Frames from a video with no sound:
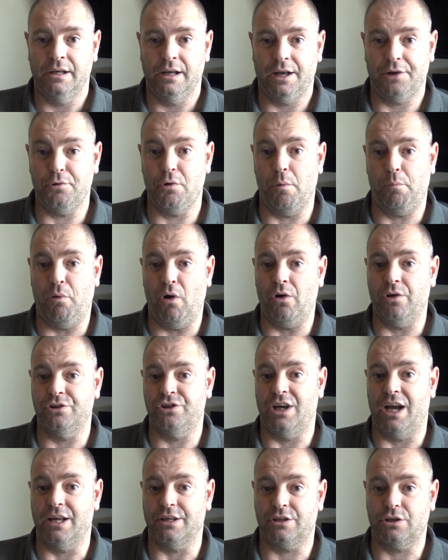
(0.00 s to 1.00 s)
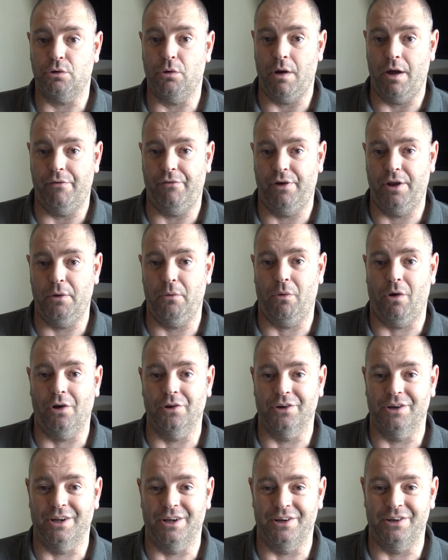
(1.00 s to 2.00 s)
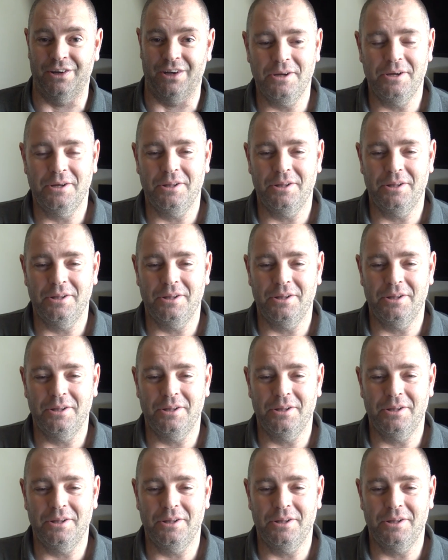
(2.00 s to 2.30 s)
I do apologise to everyone